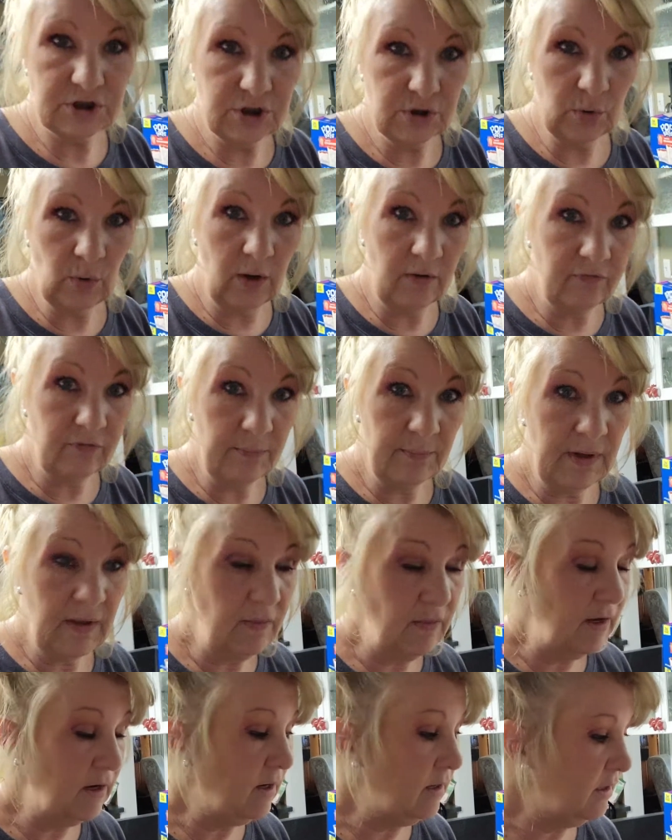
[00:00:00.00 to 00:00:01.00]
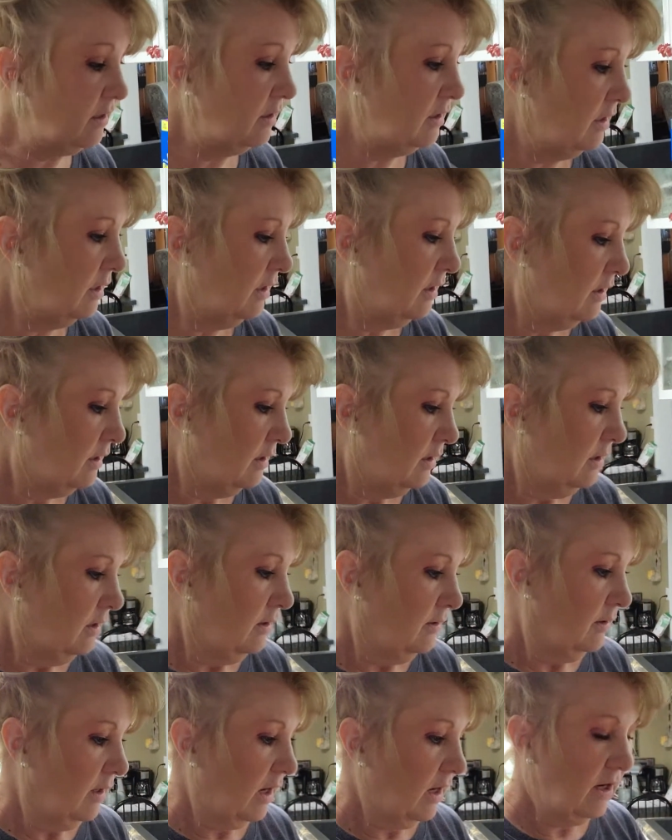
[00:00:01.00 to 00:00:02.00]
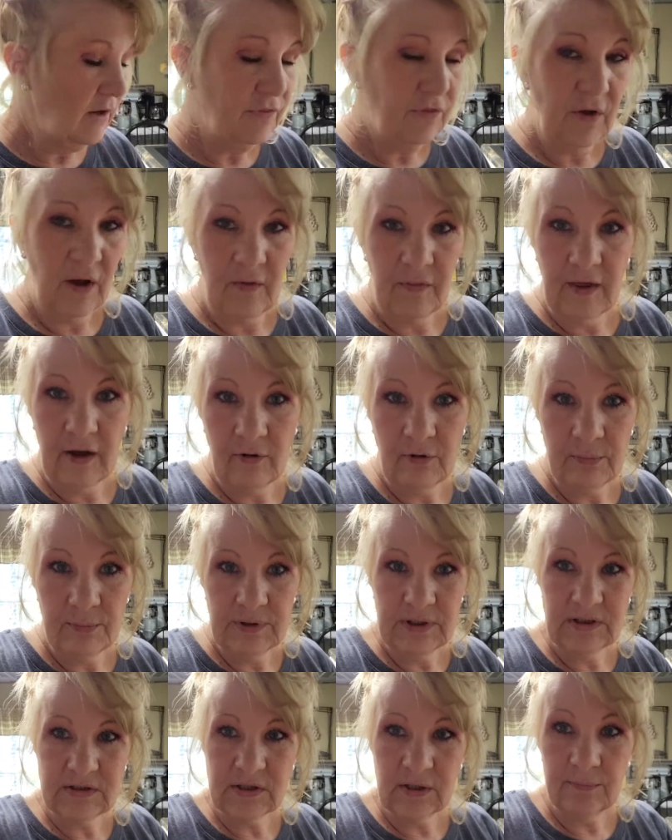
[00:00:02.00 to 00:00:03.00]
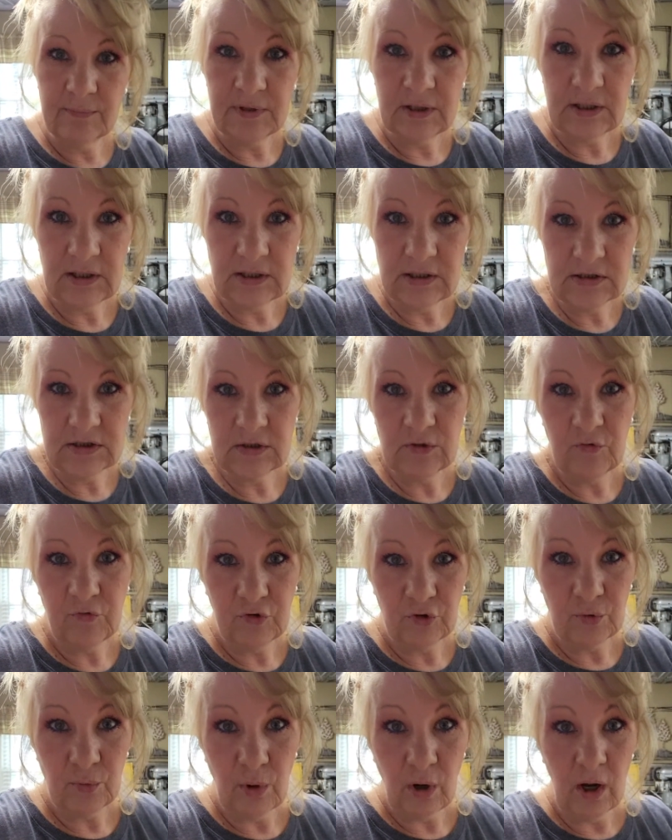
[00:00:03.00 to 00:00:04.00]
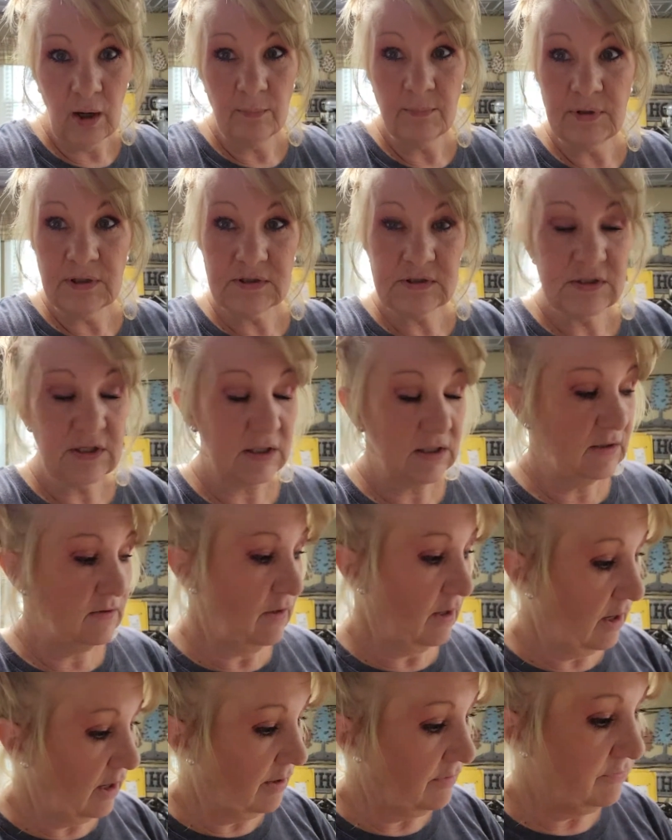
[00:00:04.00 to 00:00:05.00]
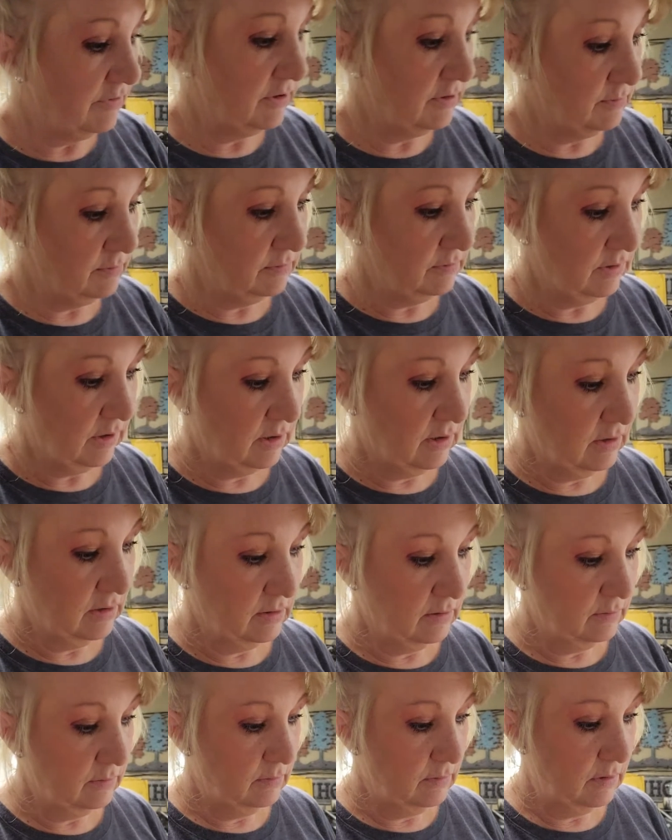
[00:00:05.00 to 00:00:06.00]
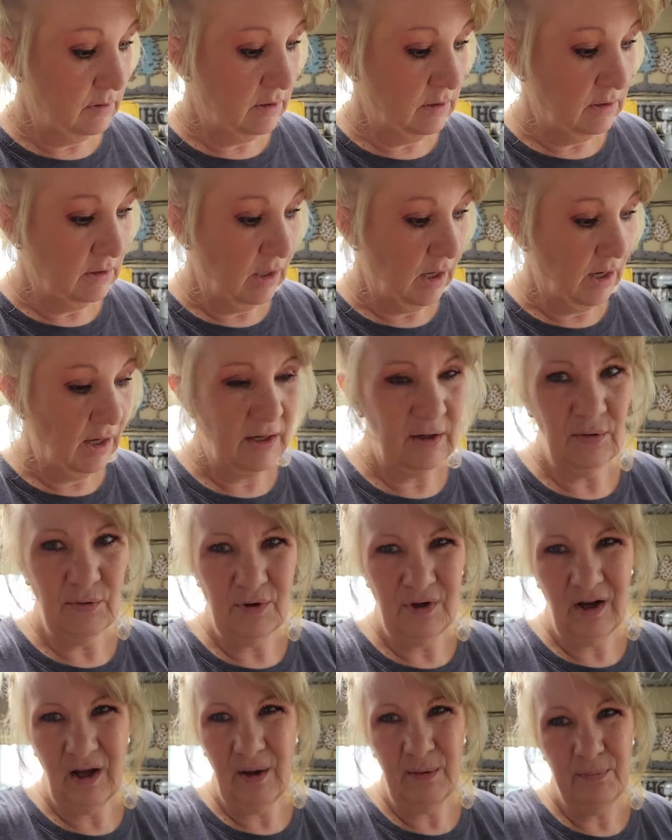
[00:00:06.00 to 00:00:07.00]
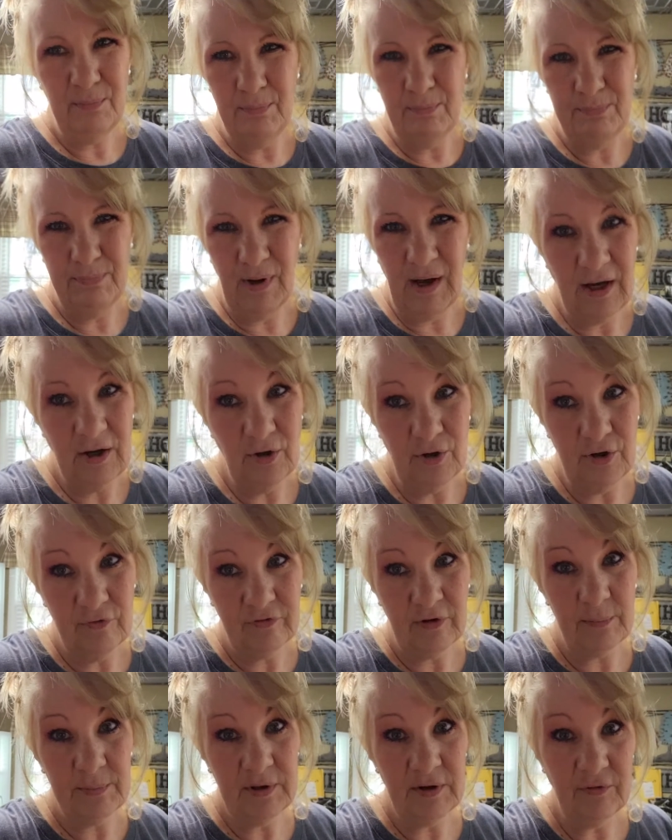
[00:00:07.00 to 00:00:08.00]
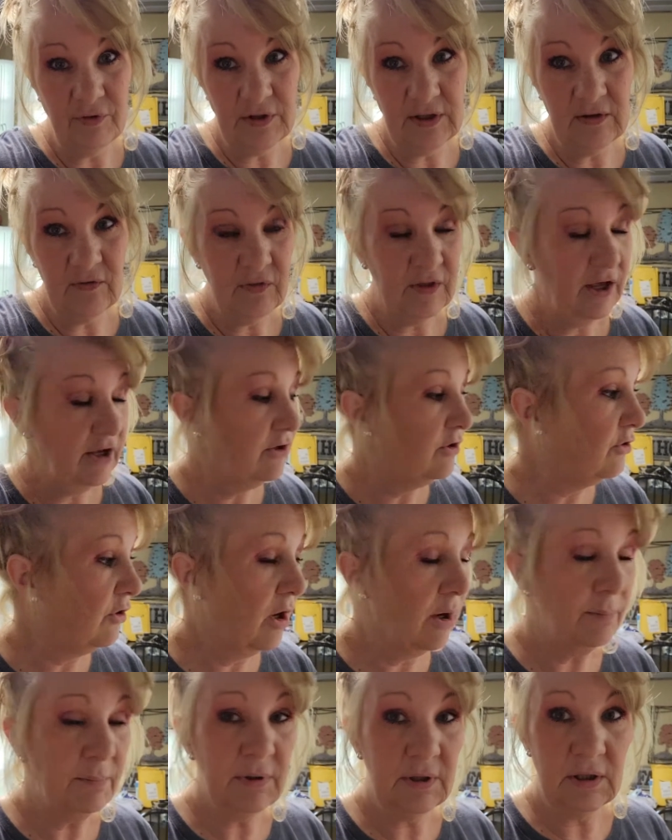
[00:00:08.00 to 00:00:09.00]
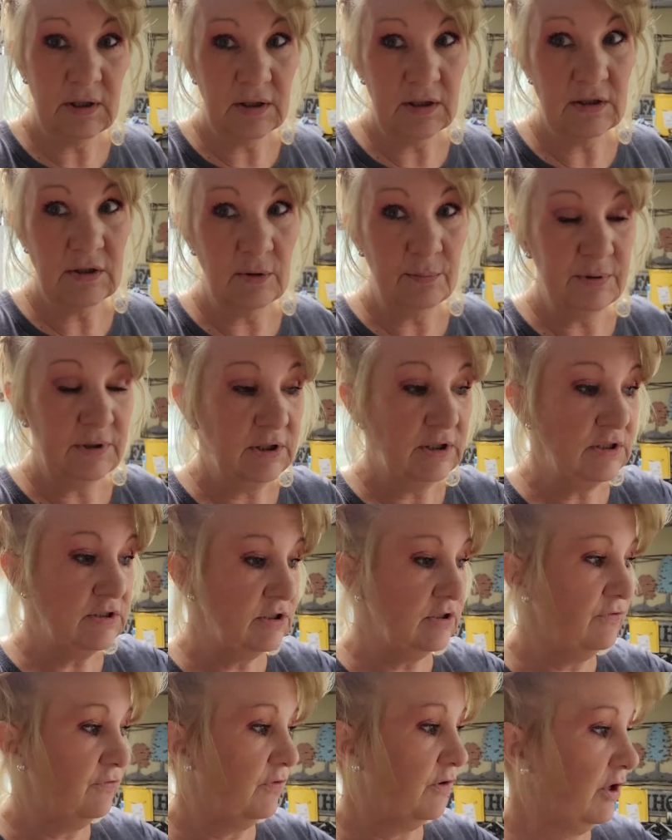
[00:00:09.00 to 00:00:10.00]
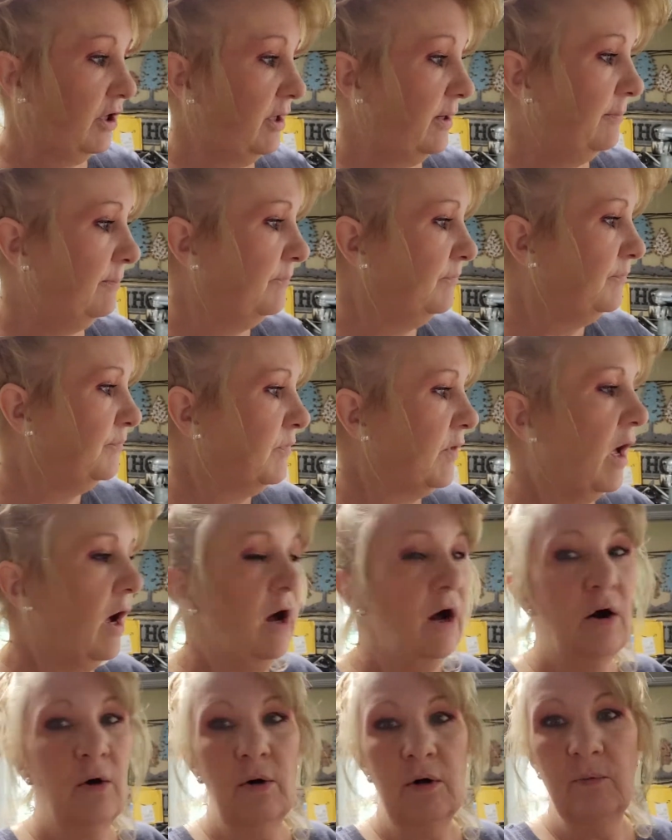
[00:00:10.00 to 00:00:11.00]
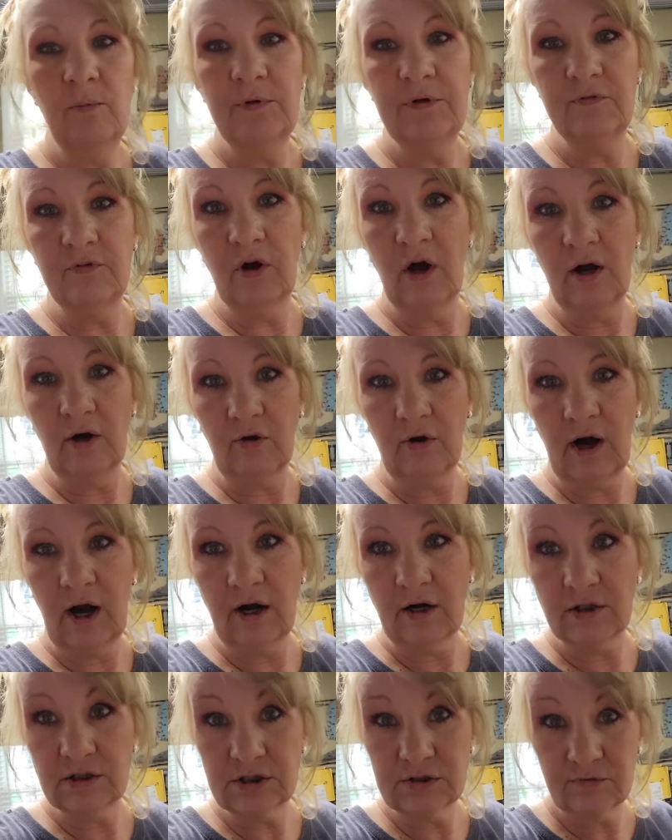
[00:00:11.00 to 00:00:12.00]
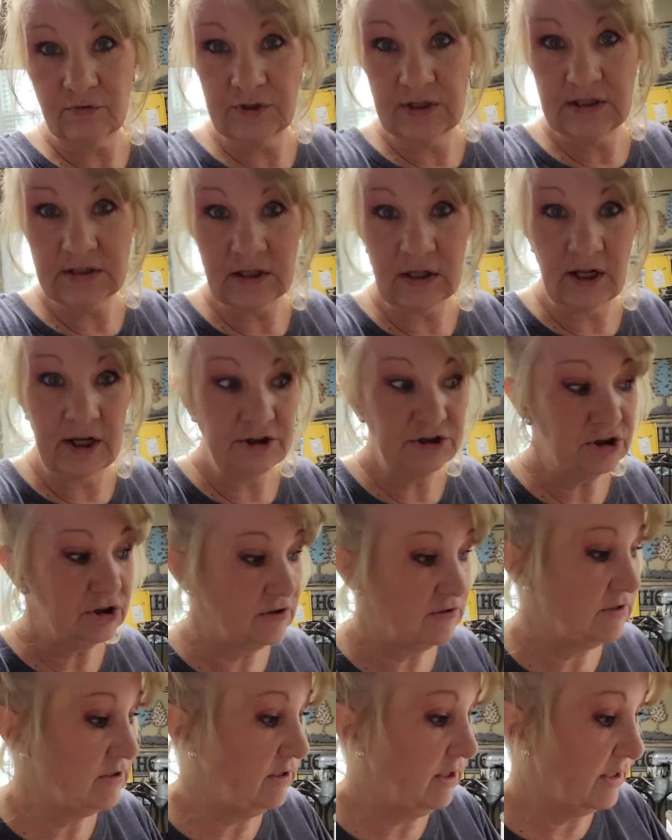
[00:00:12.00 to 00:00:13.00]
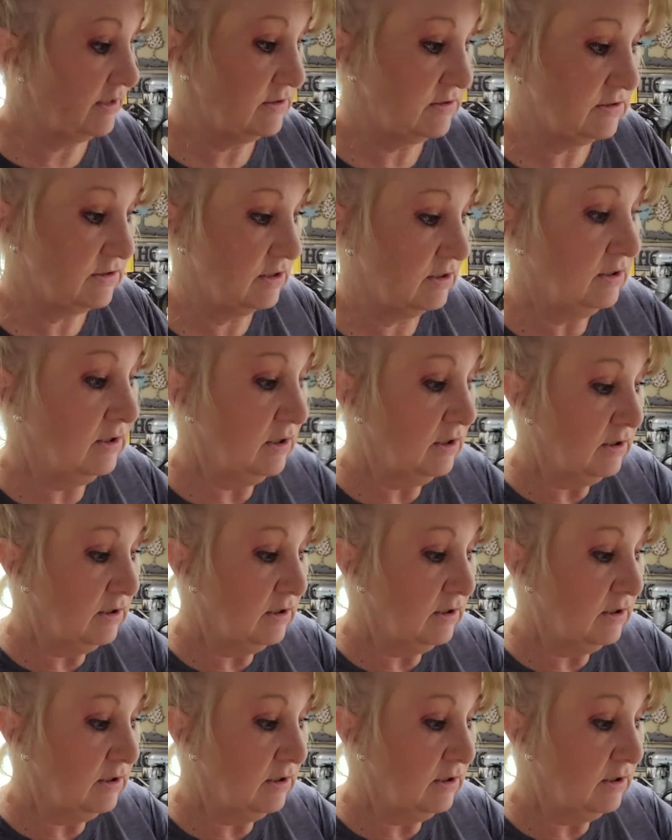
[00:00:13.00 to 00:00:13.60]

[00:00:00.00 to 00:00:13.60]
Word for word: two of them in there. I thought that would be something easy for Rob to stick in the oven. And I don't I I don't know if I'll be able to eat that or not, but it'll be easy for him. Oh, and we've got crackers for his lunch because he likes to